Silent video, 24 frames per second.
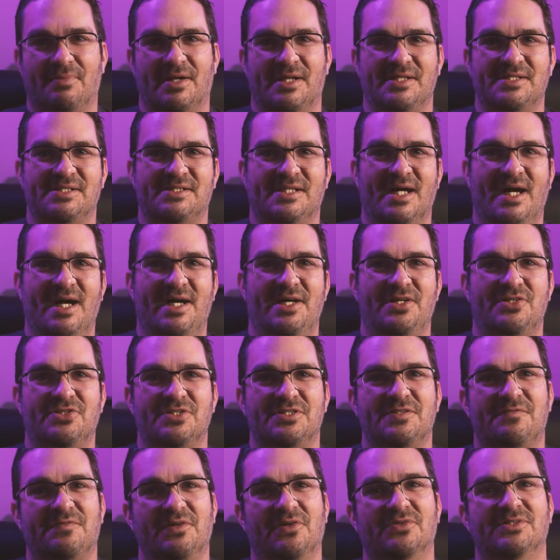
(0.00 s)
but inside it
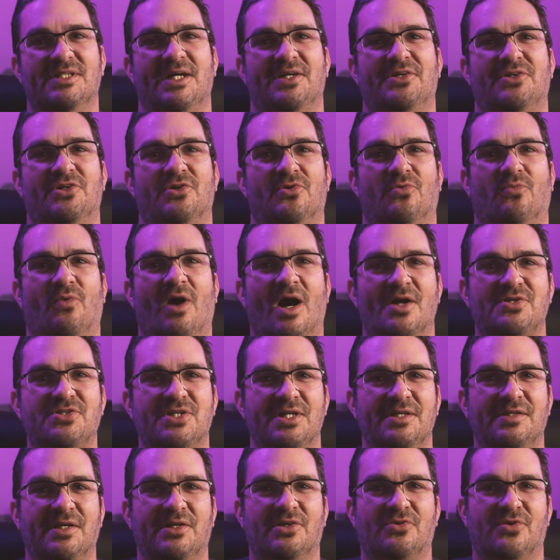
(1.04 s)
just feels like you're
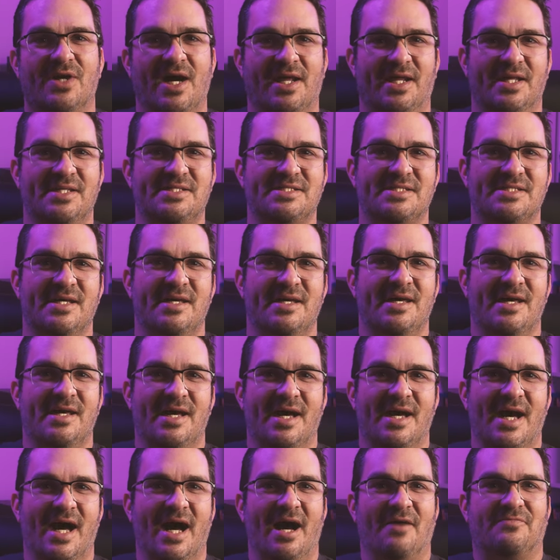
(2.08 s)
watching the credits
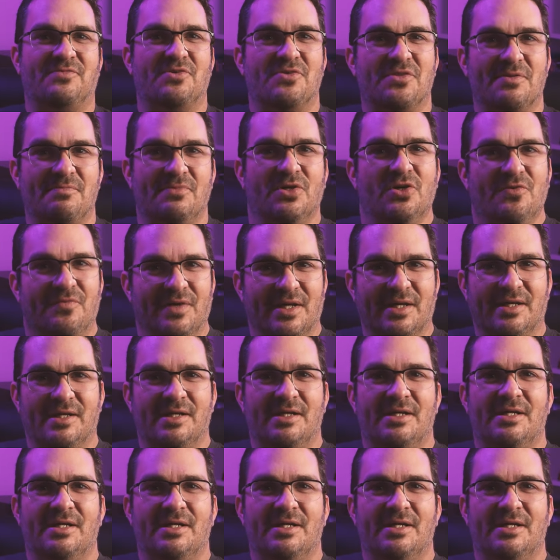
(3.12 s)
after the movie.